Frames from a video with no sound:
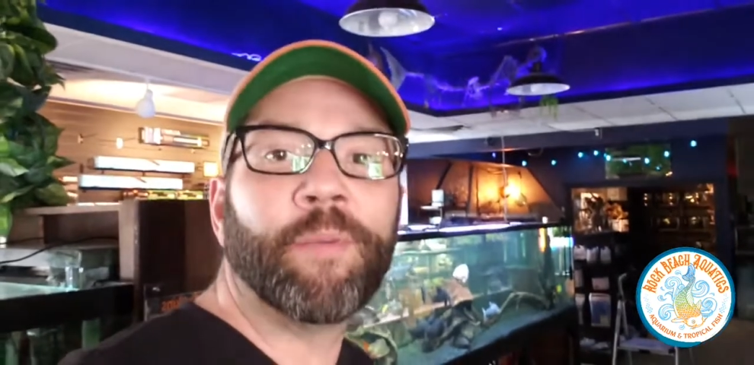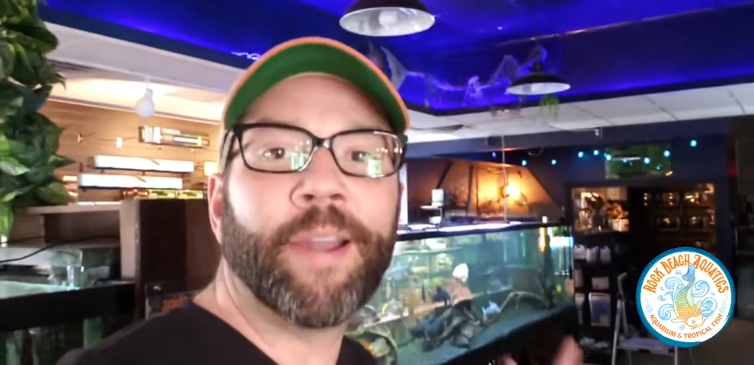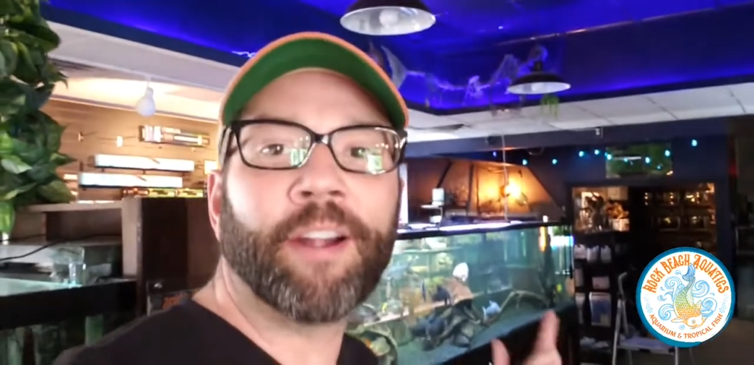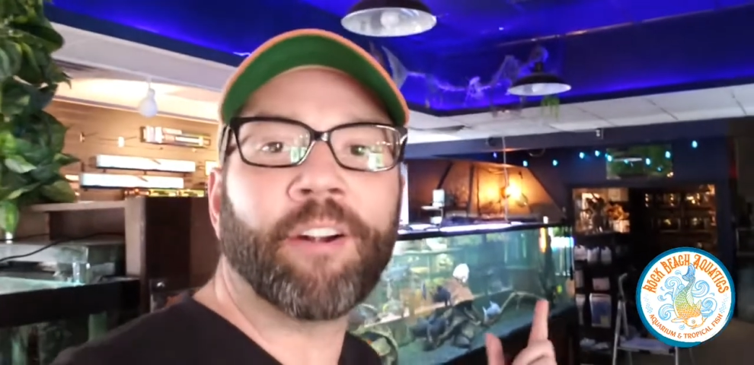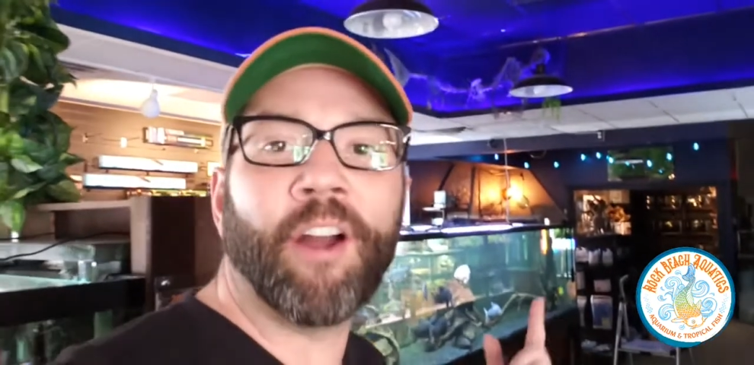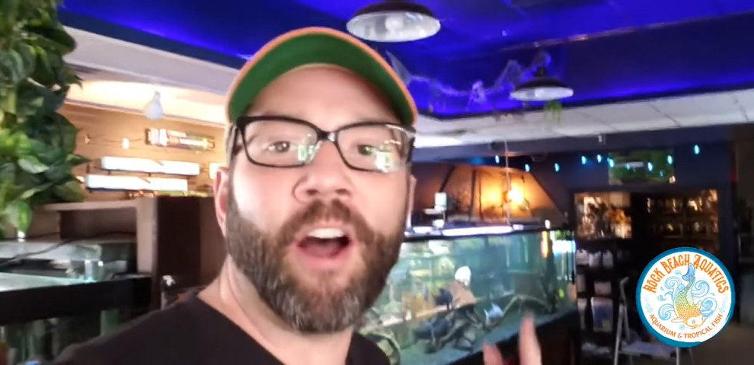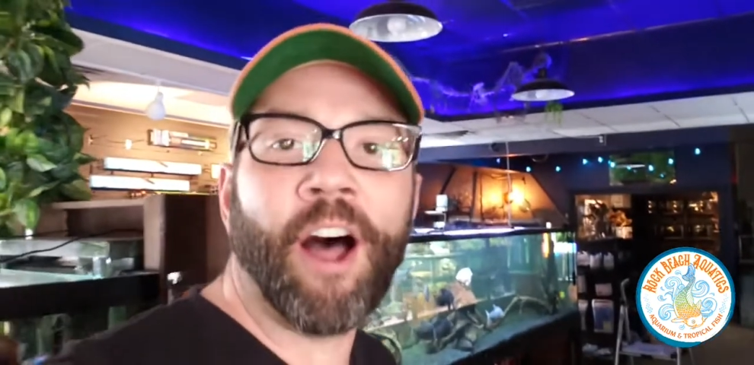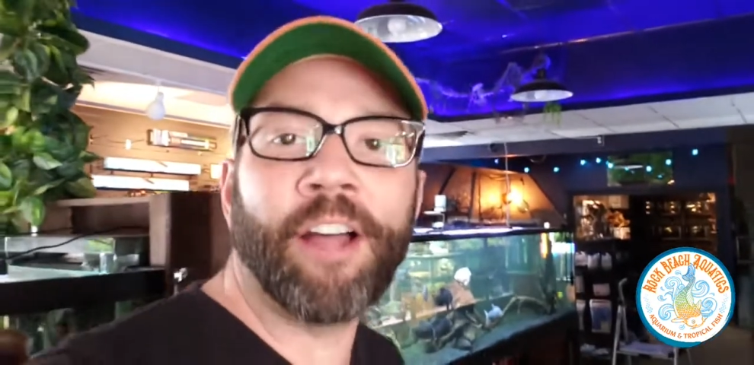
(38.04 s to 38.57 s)
We
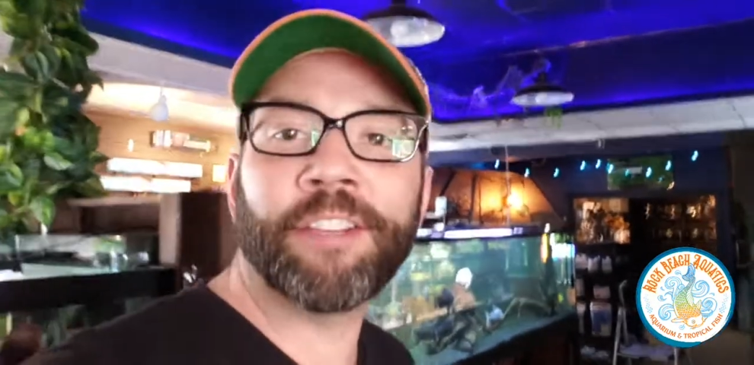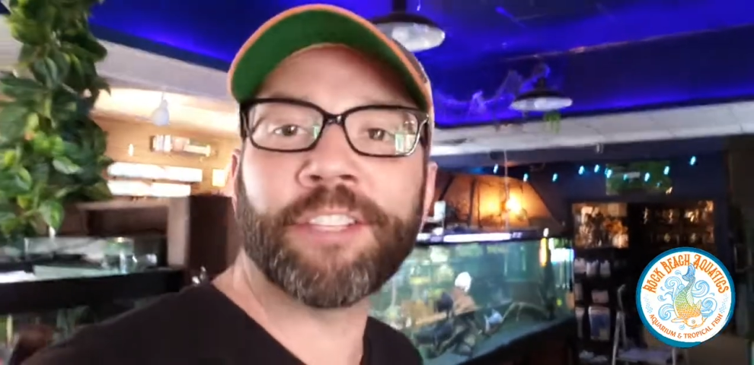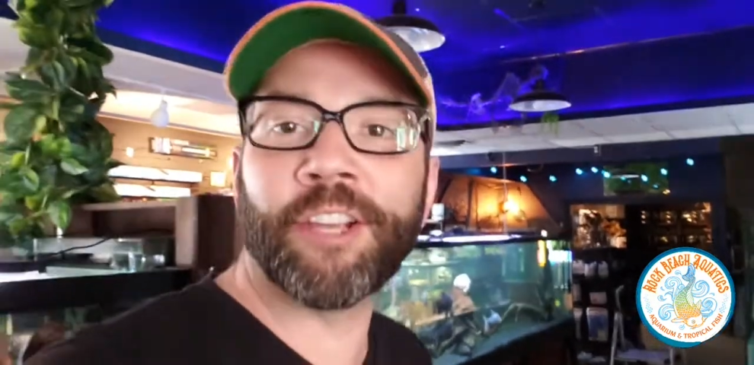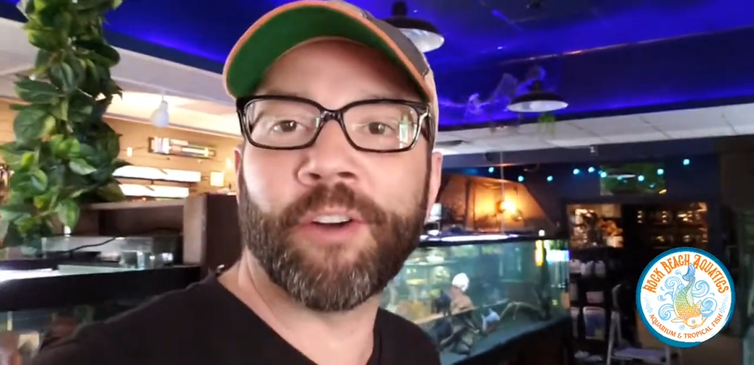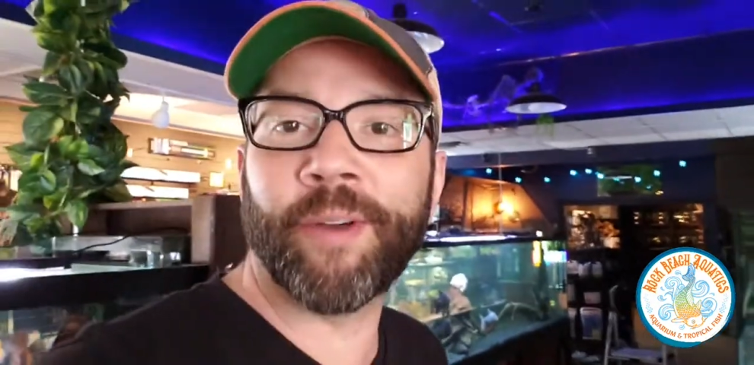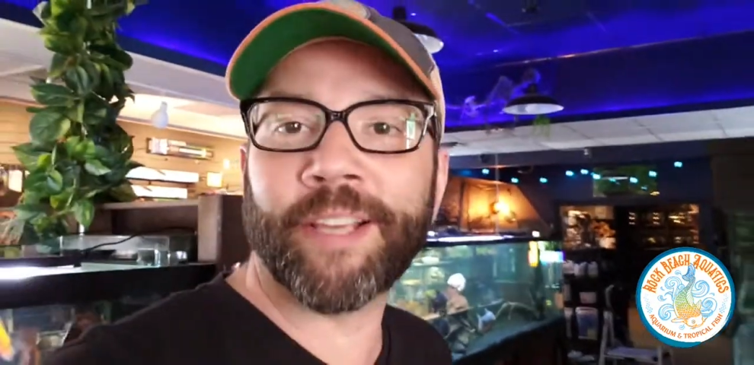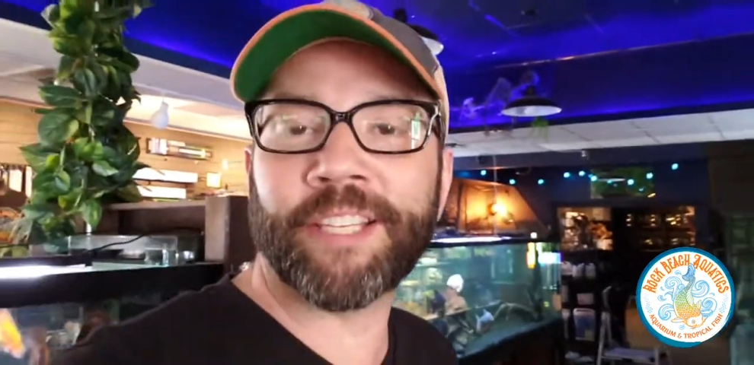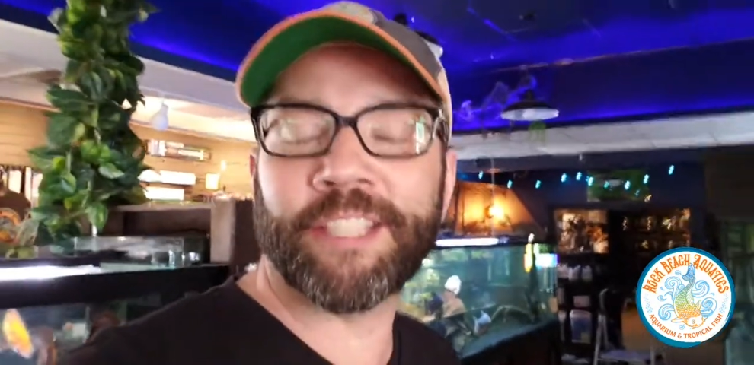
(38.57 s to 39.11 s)
are
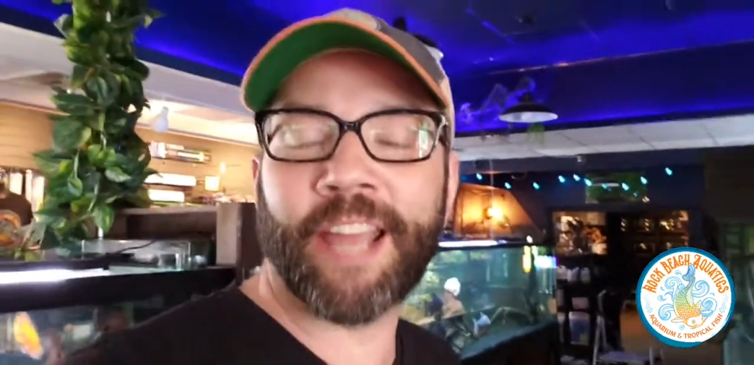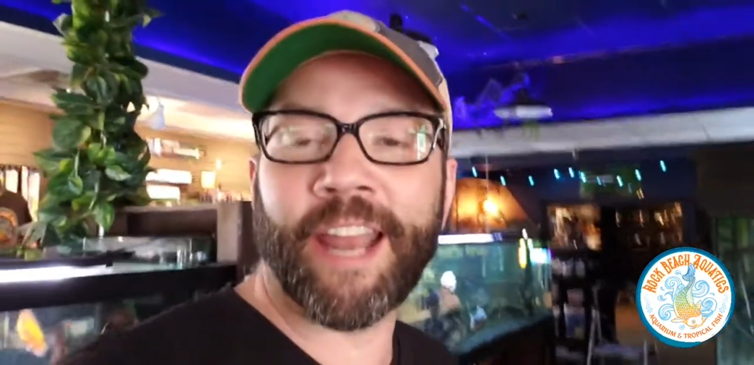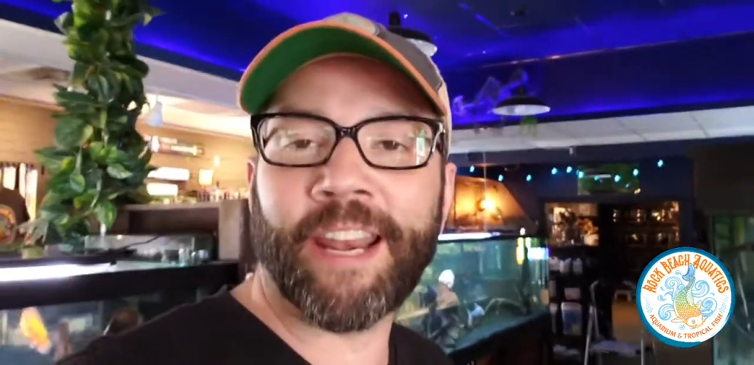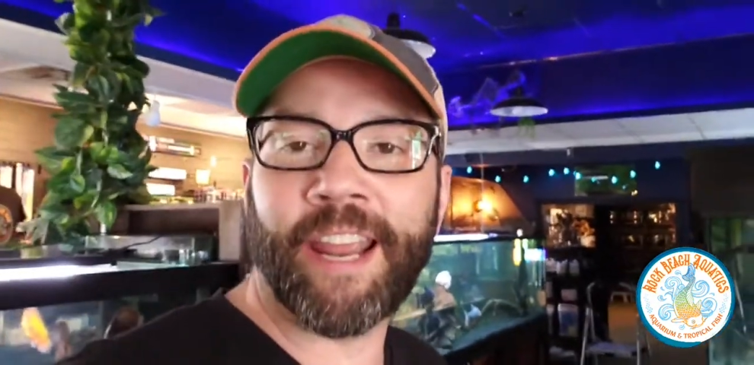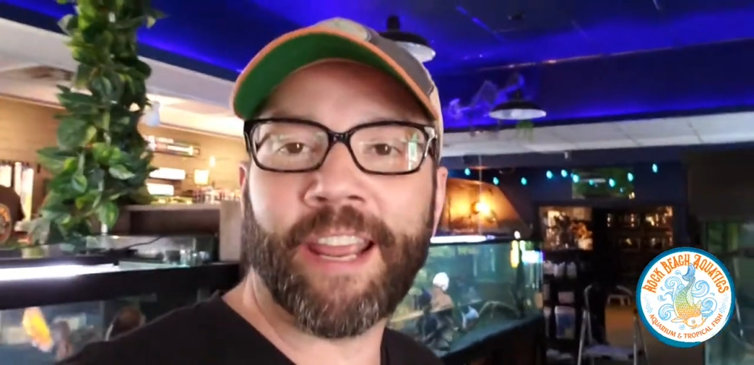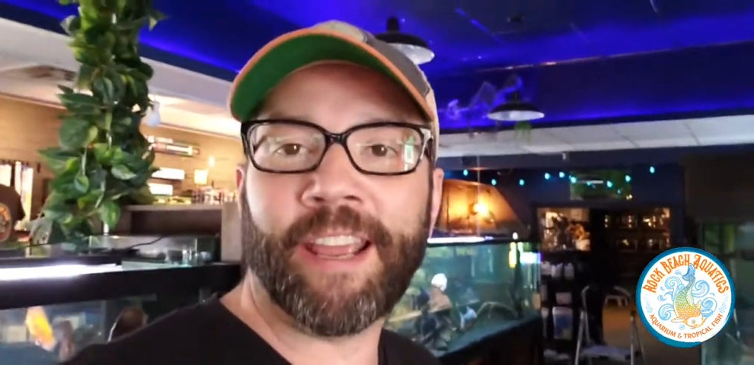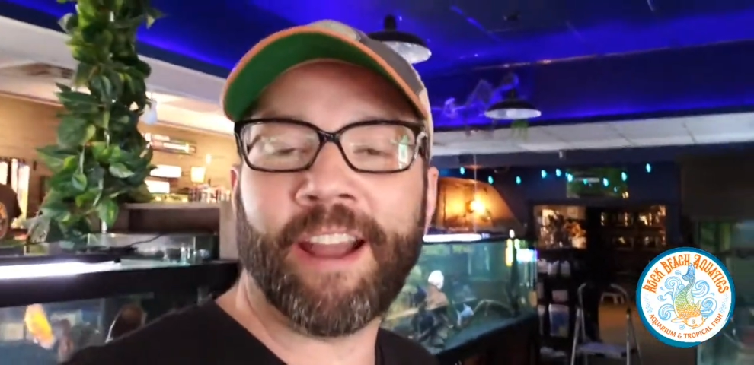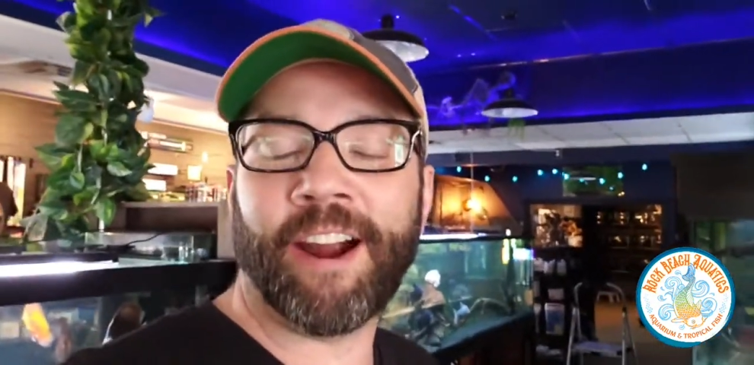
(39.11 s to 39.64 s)
also
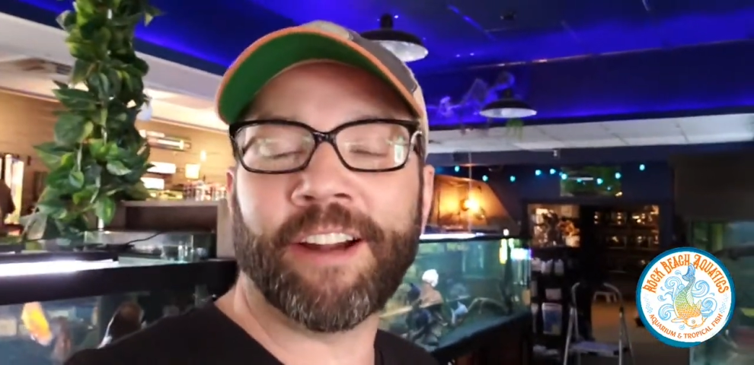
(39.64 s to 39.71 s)
extending